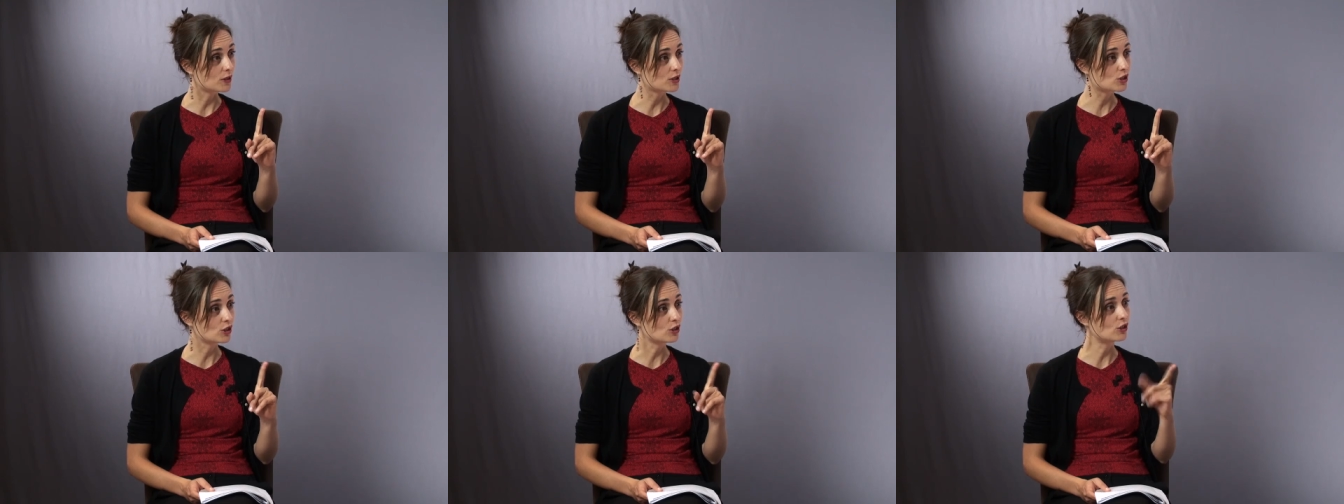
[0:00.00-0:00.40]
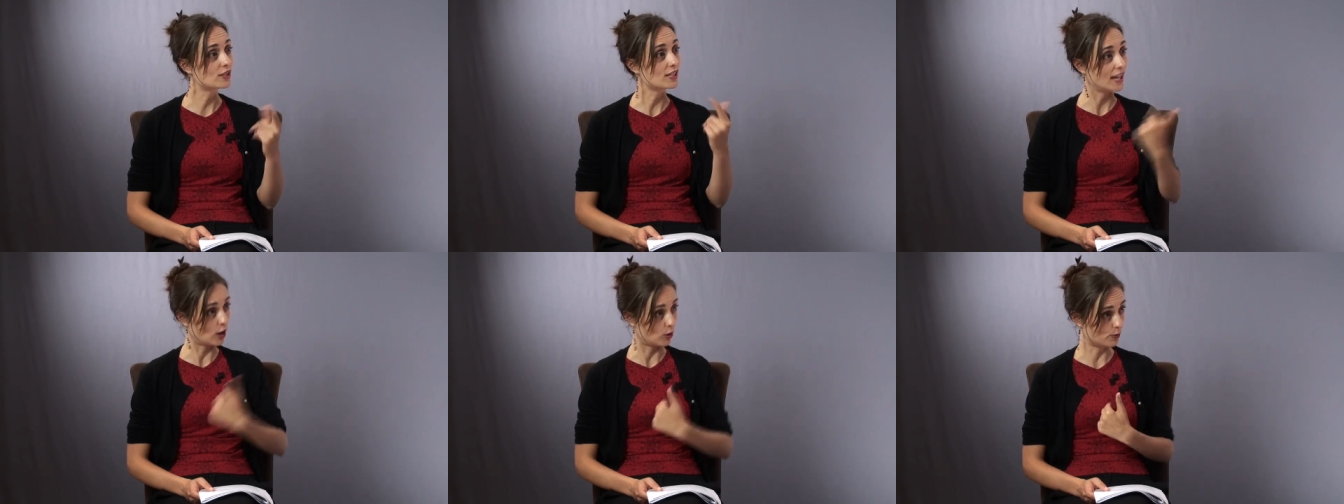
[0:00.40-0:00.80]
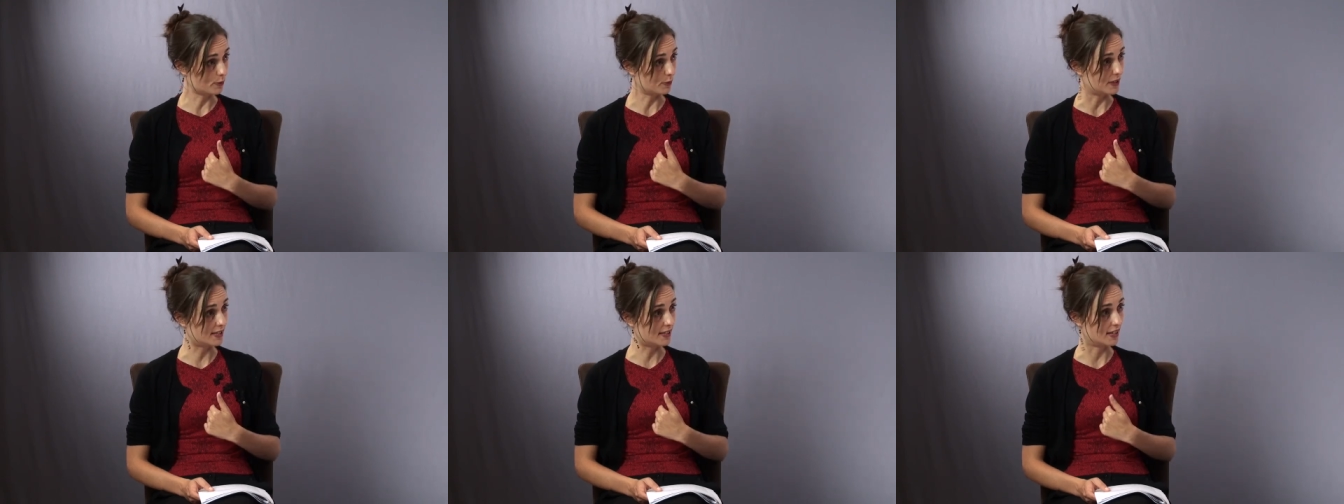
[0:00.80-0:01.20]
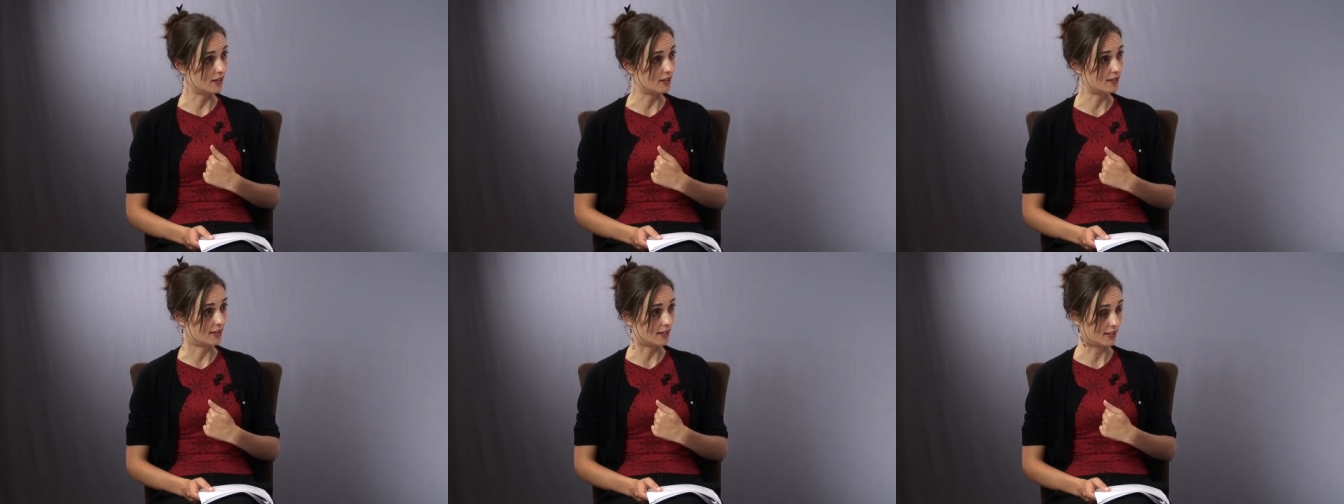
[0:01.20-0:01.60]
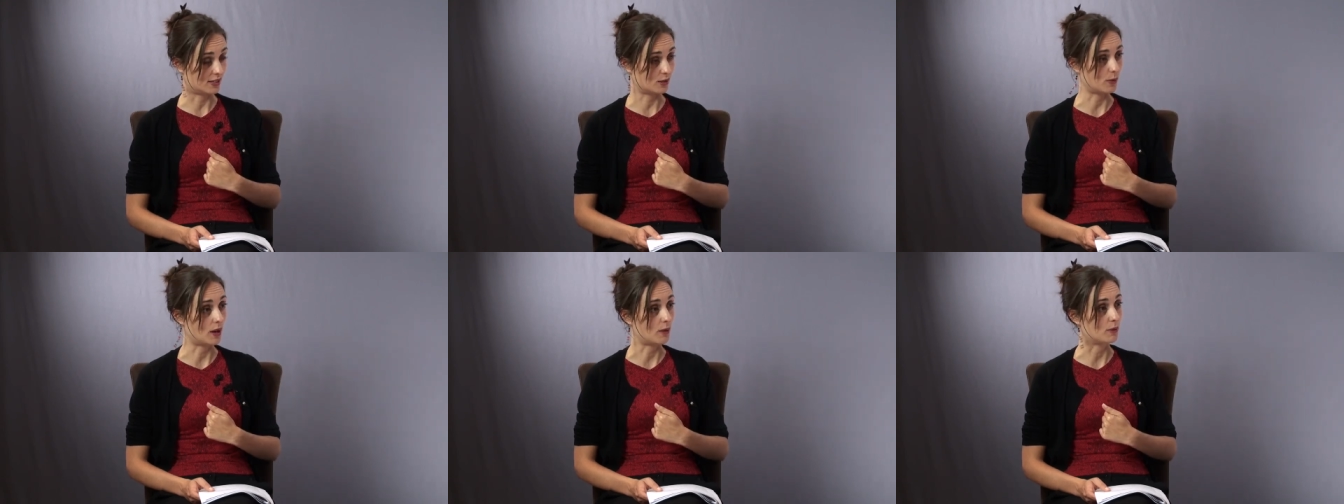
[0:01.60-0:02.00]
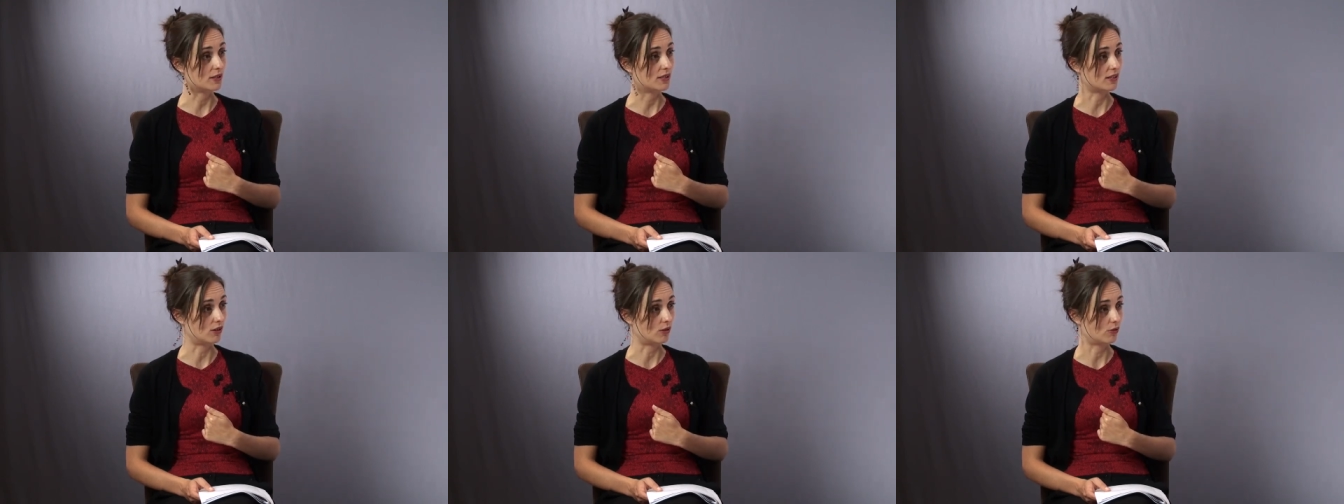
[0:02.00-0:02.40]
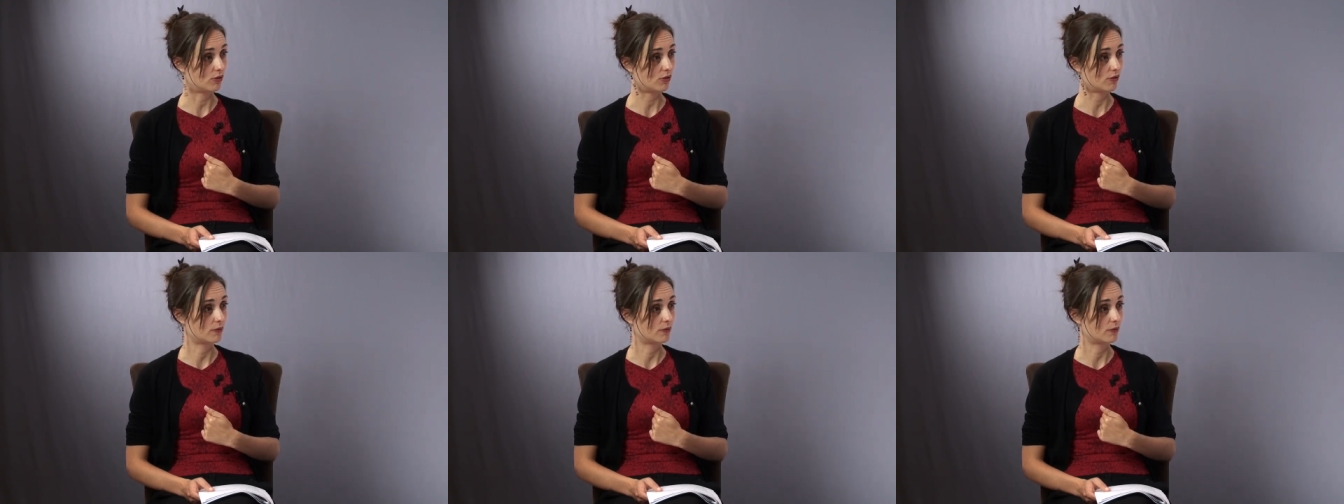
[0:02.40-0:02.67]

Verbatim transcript: the question because it helps me see things about myself.